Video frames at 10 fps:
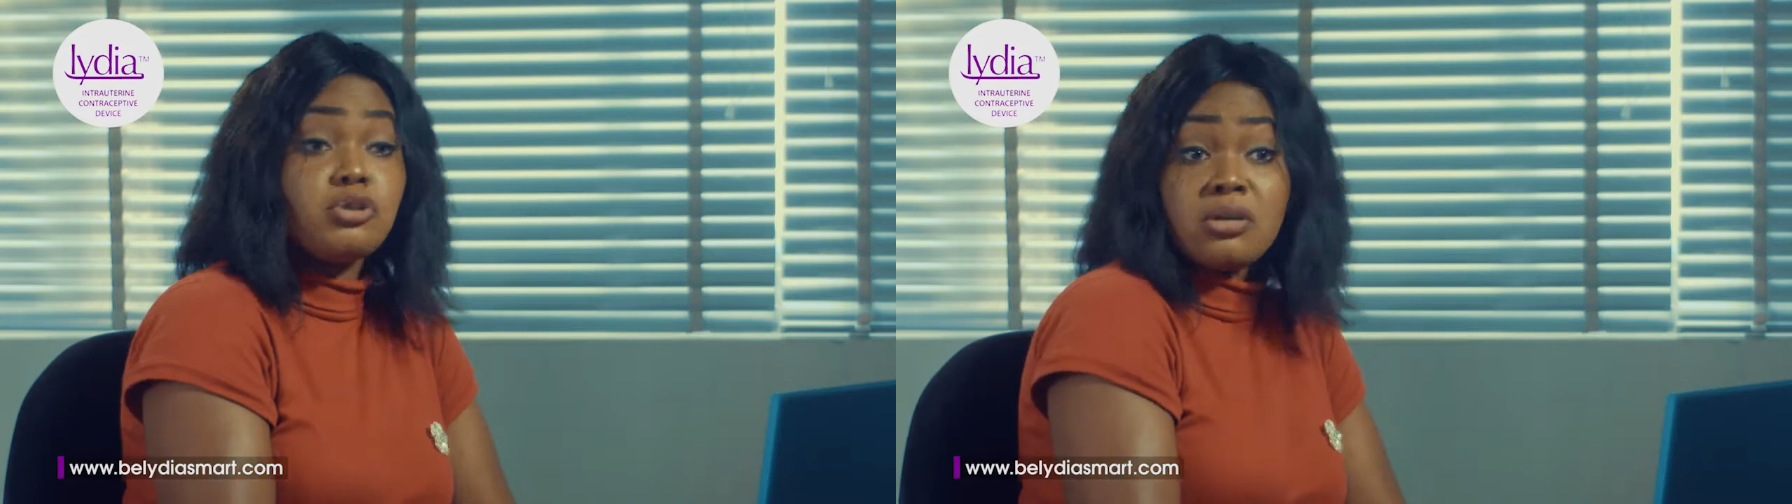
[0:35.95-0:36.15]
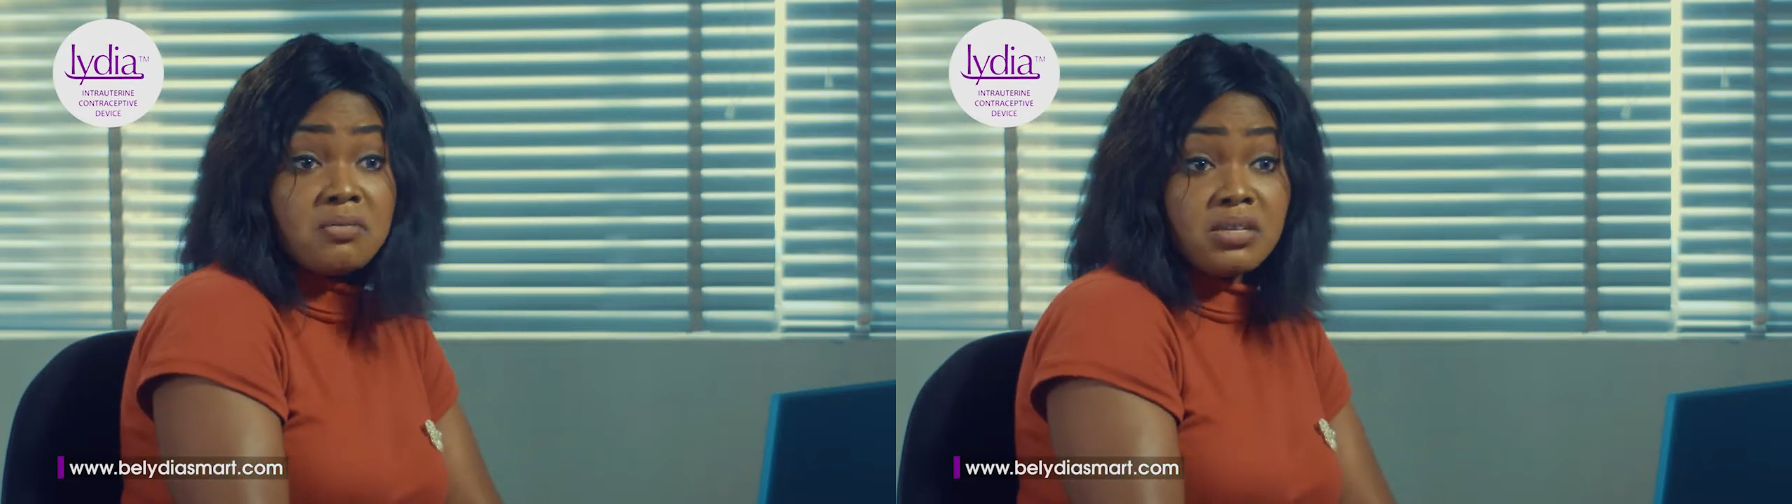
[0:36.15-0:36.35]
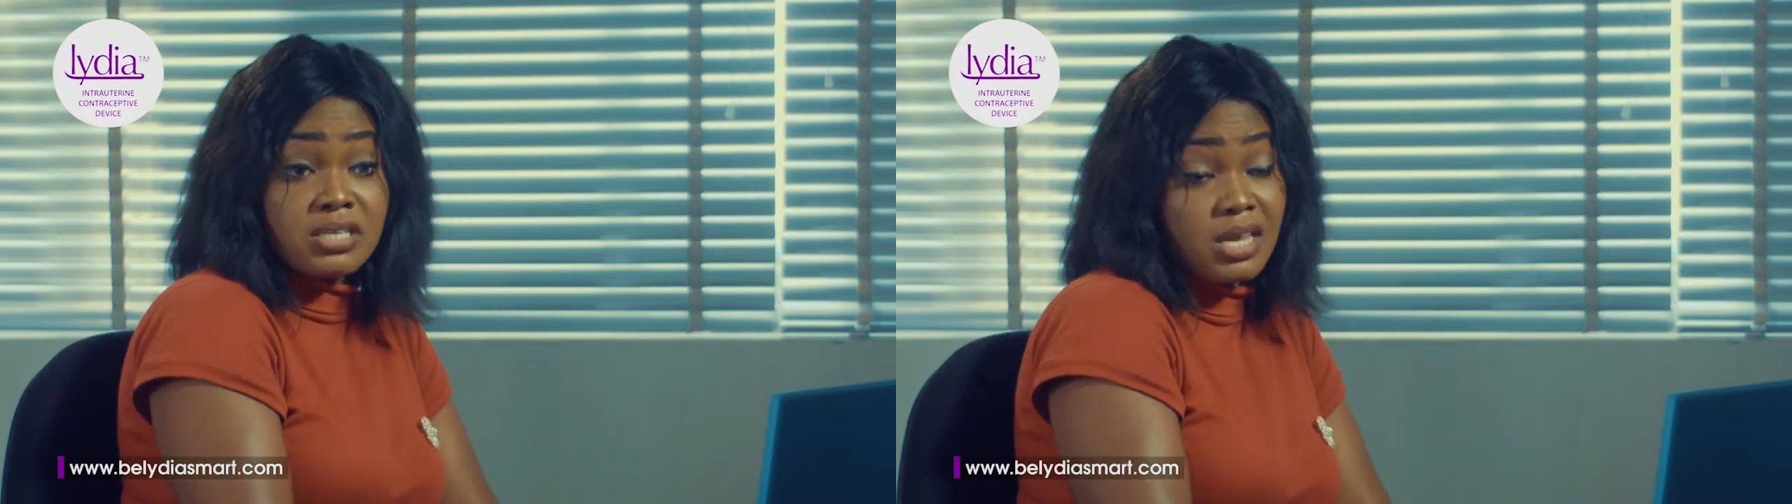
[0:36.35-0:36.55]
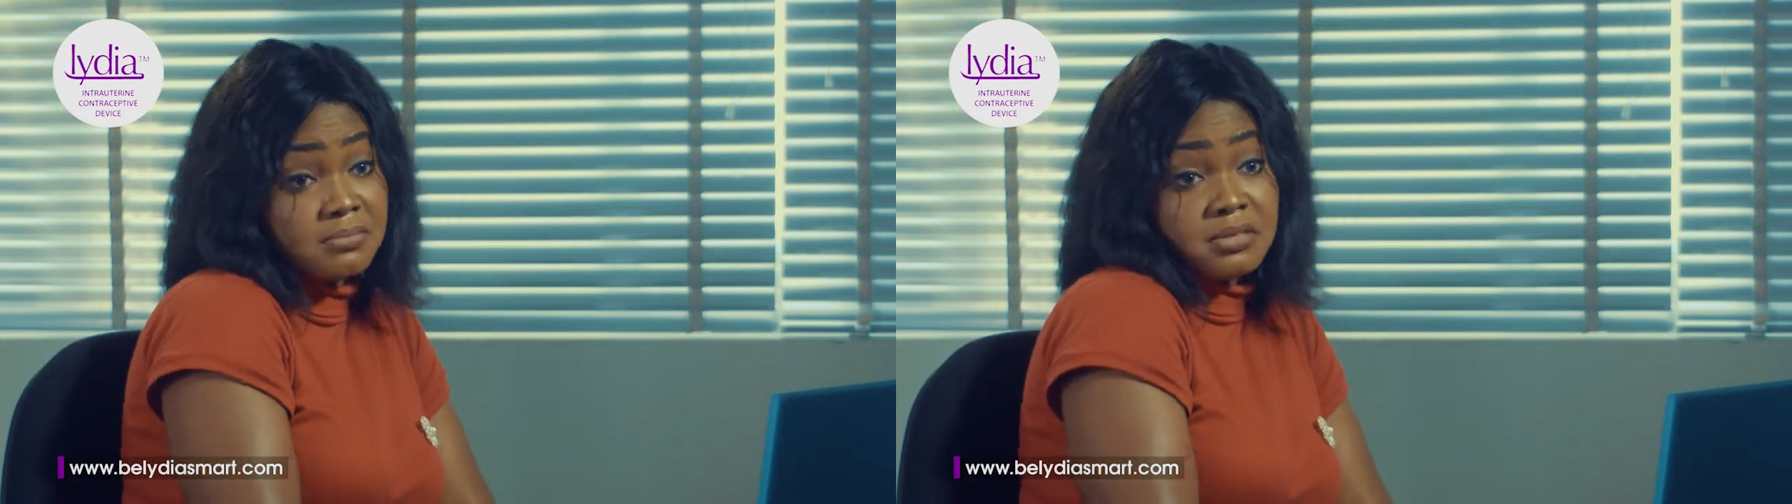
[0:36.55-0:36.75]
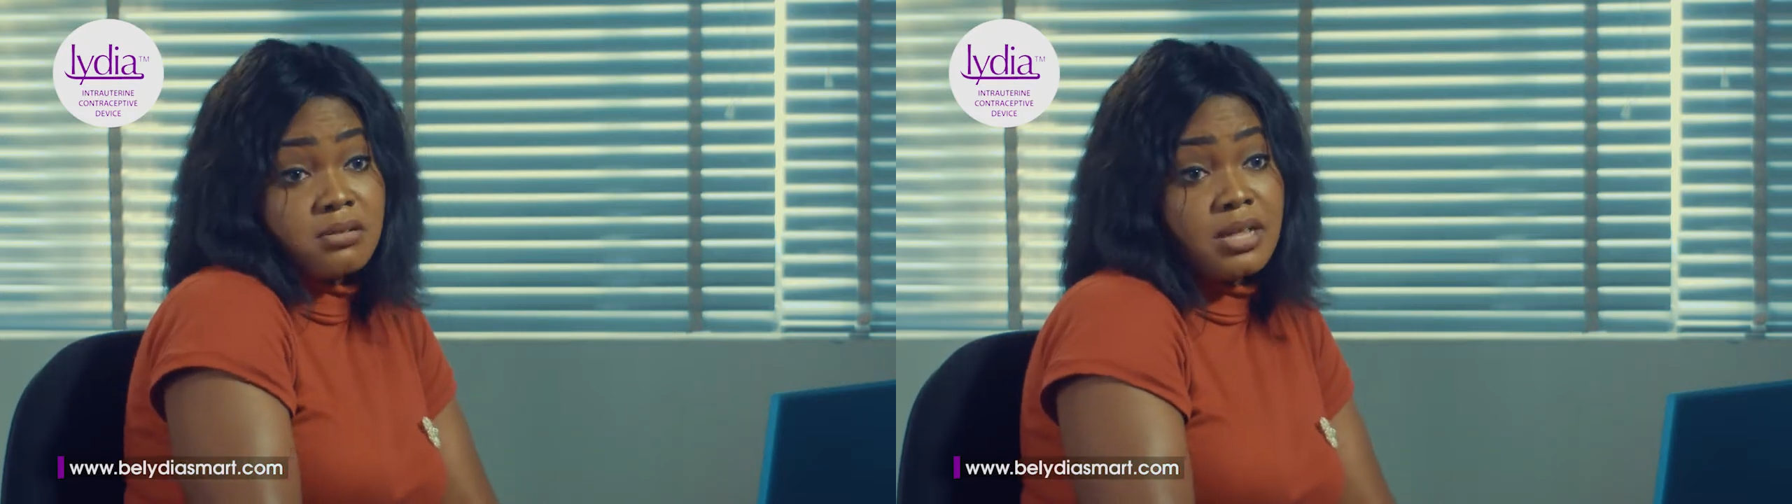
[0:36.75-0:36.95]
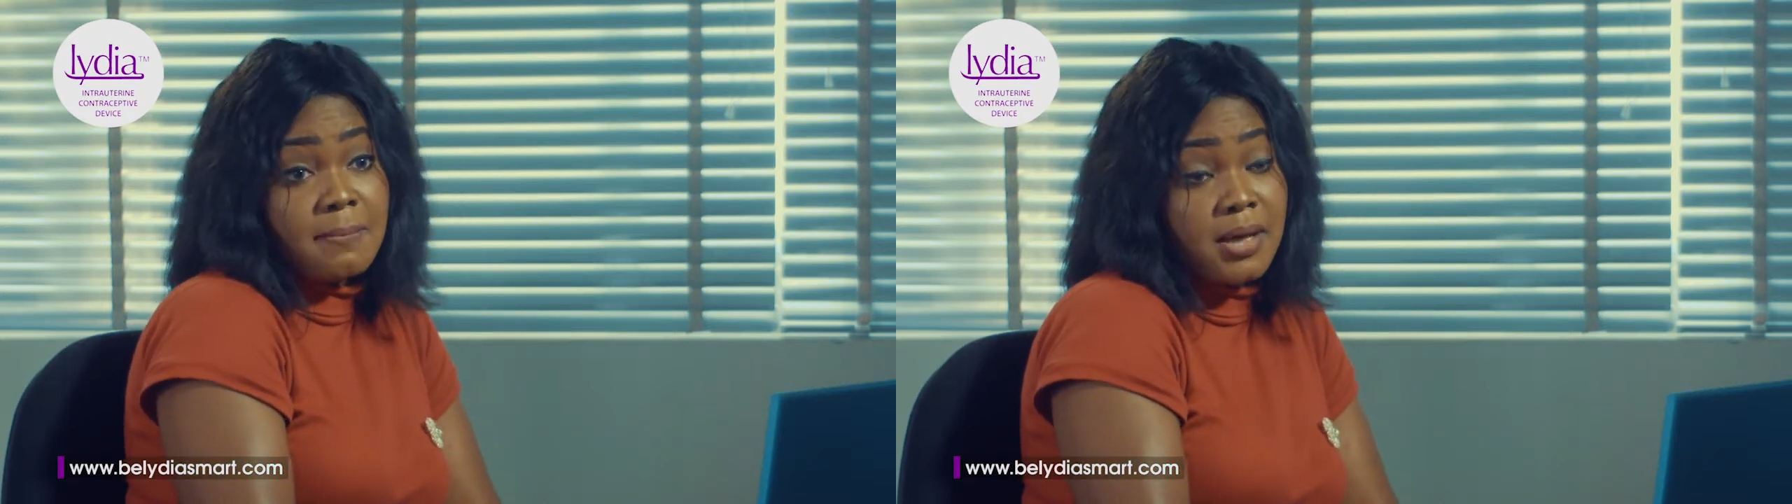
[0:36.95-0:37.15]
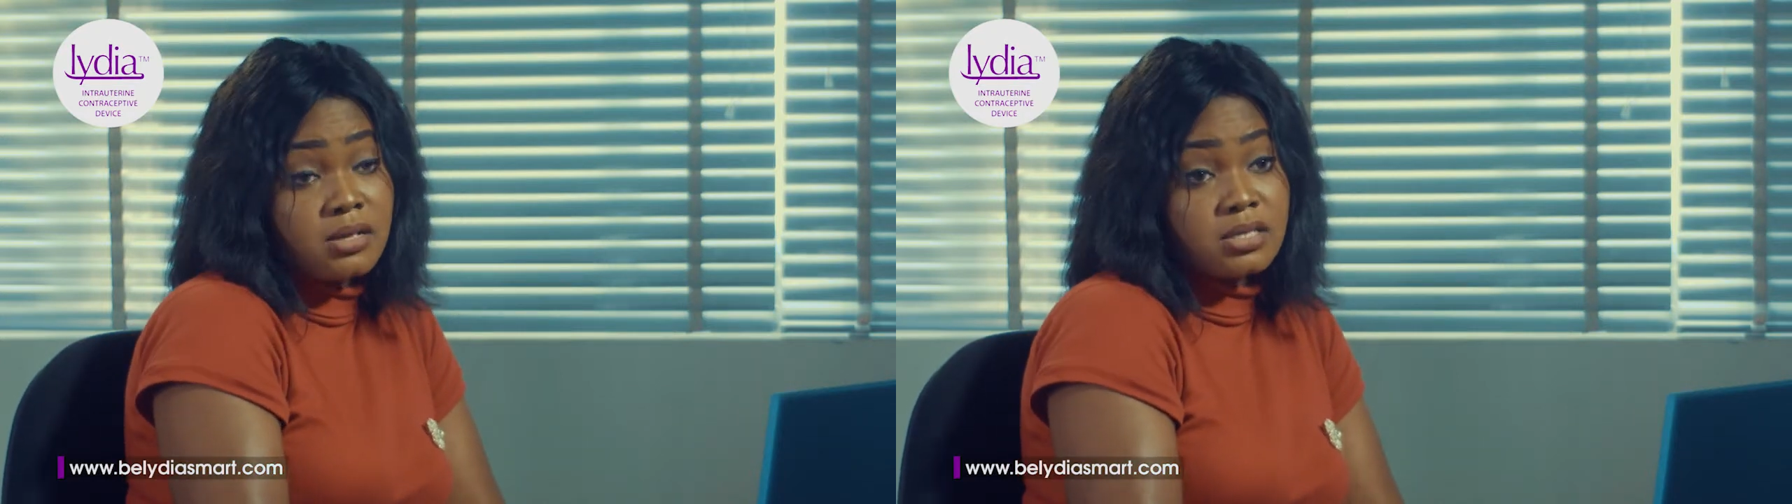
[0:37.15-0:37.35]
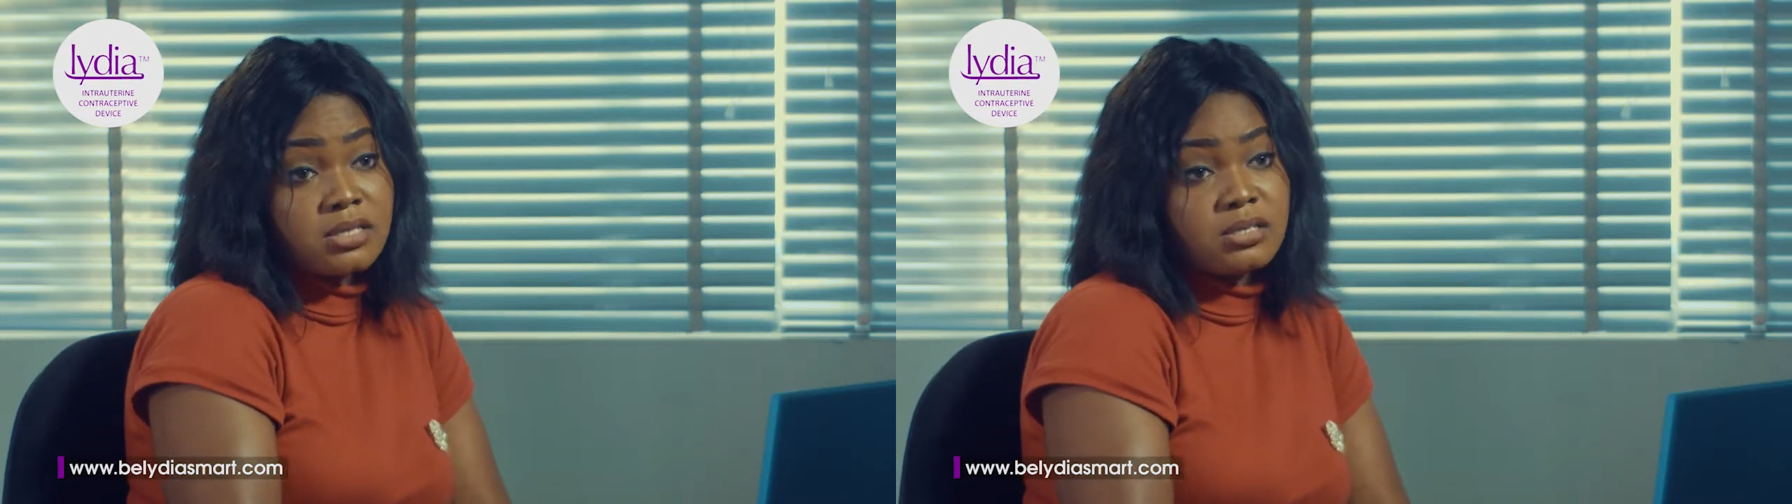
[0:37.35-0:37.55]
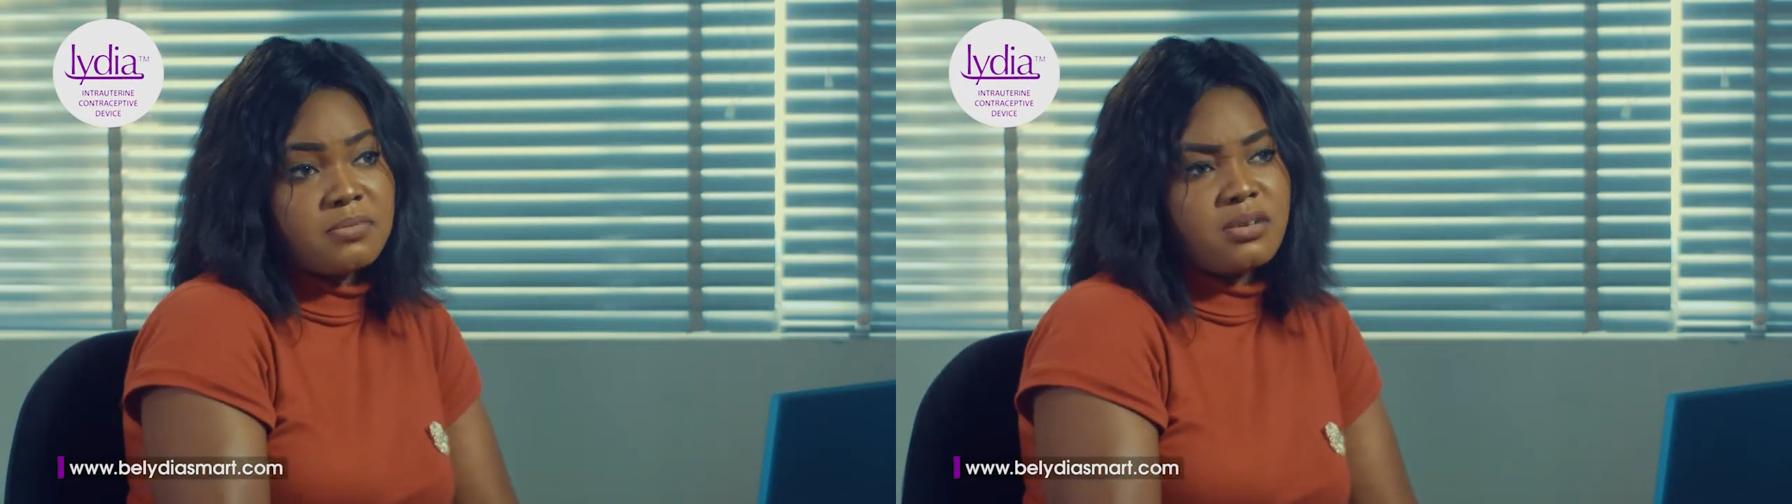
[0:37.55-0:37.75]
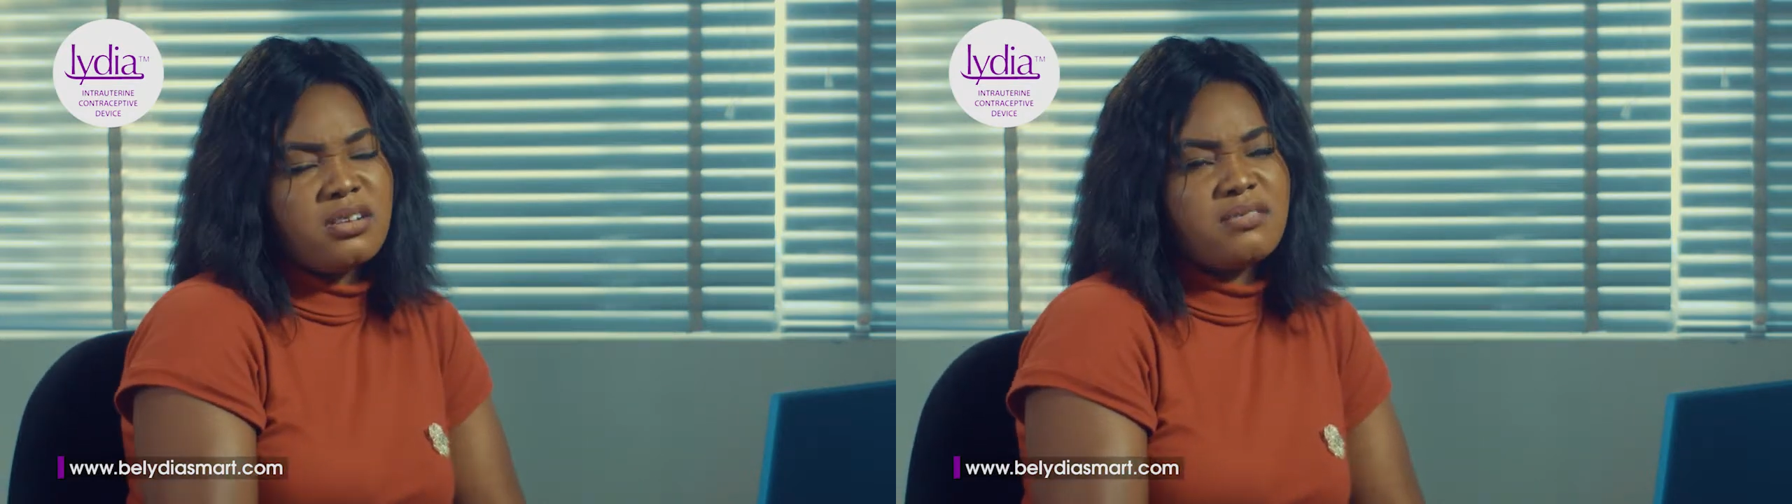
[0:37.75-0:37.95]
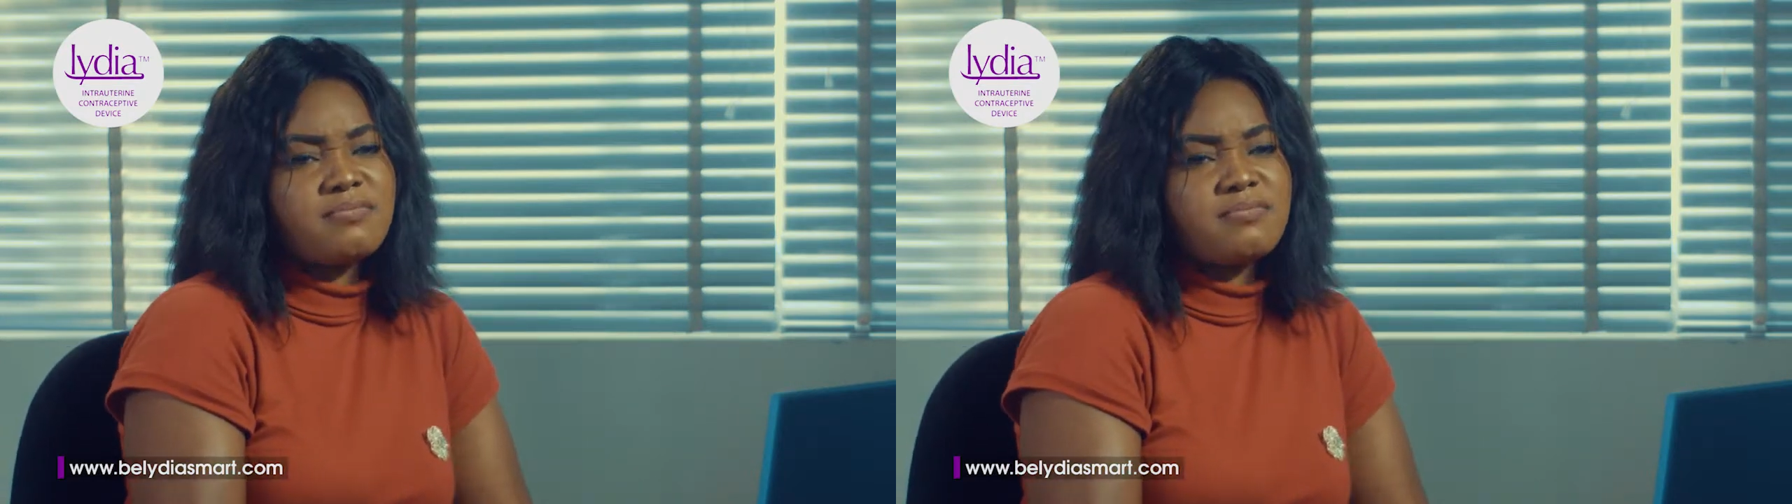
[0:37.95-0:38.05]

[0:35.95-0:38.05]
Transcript: Though he was skeptical about it, but